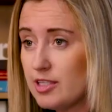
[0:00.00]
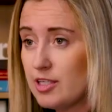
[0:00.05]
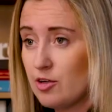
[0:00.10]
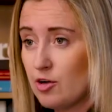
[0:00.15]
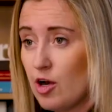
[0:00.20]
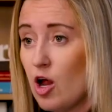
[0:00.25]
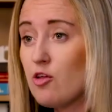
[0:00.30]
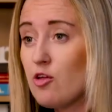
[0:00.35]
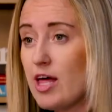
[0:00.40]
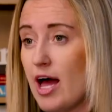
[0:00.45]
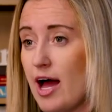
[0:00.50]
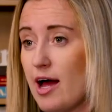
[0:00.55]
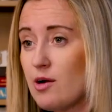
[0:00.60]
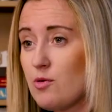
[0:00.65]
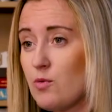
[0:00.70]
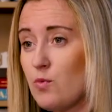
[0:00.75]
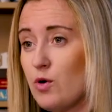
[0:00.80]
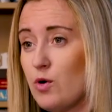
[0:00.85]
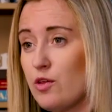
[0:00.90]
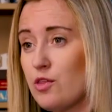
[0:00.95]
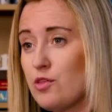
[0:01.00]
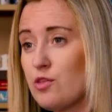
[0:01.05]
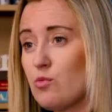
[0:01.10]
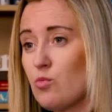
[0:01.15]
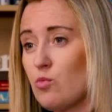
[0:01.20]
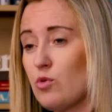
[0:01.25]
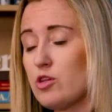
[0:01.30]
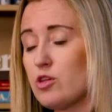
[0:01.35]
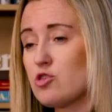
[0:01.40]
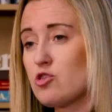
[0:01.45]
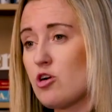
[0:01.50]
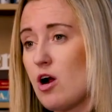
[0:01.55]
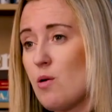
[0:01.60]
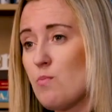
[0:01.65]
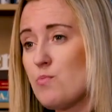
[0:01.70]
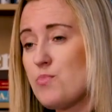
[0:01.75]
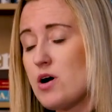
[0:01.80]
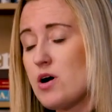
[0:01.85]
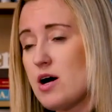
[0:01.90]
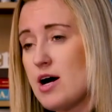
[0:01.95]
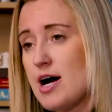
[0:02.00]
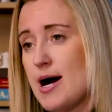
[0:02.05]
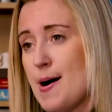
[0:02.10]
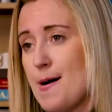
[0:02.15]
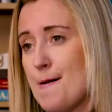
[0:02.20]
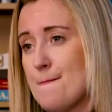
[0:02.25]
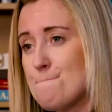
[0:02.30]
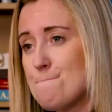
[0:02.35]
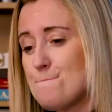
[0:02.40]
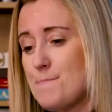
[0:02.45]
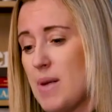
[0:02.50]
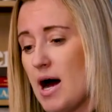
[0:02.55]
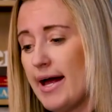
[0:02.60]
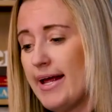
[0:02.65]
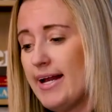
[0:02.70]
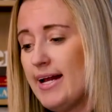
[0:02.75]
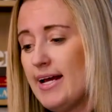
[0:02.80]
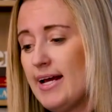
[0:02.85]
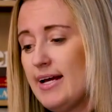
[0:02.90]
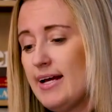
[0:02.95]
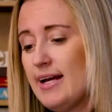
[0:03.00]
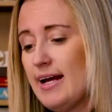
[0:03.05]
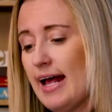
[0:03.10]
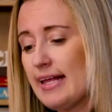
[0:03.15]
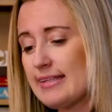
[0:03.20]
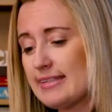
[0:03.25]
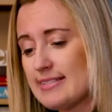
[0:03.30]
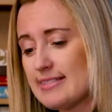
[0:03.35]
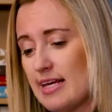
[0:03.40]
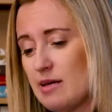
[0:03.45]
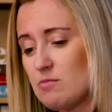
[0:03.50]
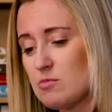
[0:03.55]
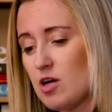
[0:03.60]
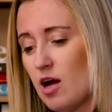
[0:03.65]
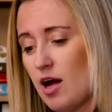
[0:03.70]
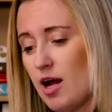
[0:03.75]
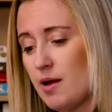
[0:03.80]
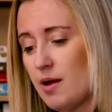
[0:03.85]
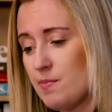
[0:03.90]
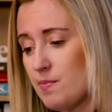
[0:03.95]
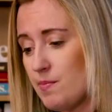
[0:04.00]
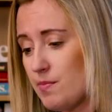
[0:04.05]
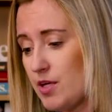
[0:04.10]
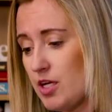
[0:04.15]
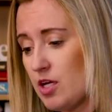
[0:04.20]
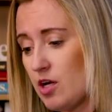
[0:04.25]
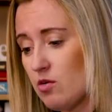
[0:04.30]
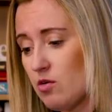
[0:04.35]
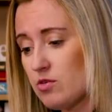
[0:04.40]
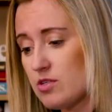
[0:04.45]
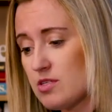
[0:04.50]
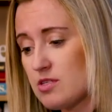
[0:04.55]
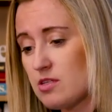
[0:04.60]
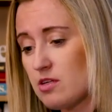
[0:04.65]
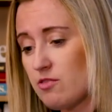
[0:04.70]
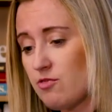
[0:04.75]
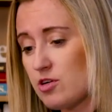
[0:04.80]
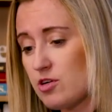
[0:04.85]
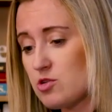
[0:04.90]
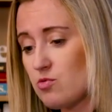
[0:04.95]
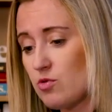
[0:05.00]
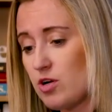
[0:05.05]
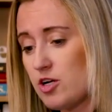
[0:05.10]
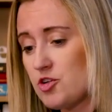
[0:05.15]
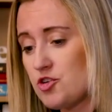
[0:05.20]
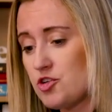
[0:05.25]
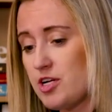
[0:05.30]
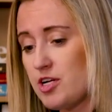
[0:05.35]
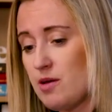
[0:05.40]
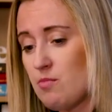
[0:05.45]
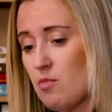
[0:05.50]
know that with Trump, but at the same time, this is the first 100-day